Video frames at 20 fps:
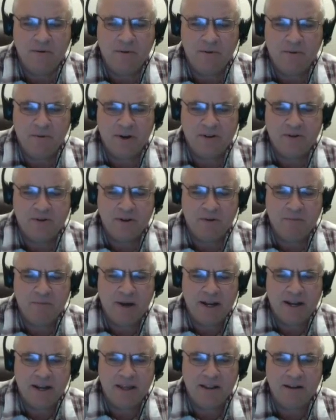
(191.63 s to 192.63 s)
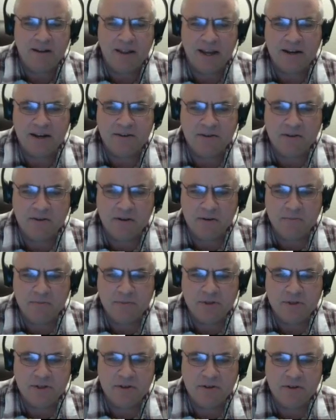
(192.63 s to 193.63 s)
We want to combine together like
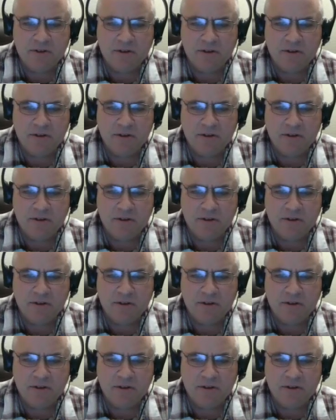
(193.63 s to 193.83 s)
terms.